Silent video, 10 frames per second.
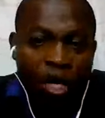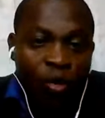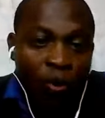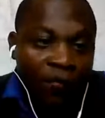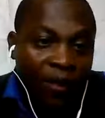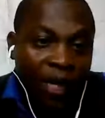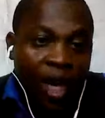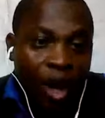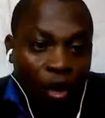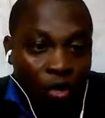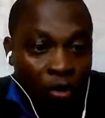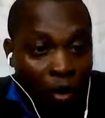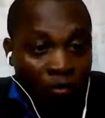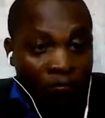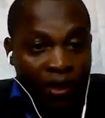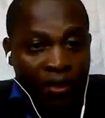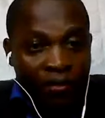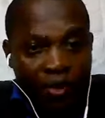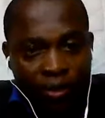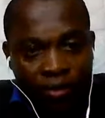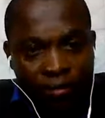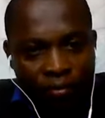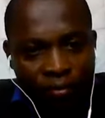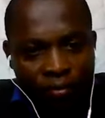When you waver on your own values,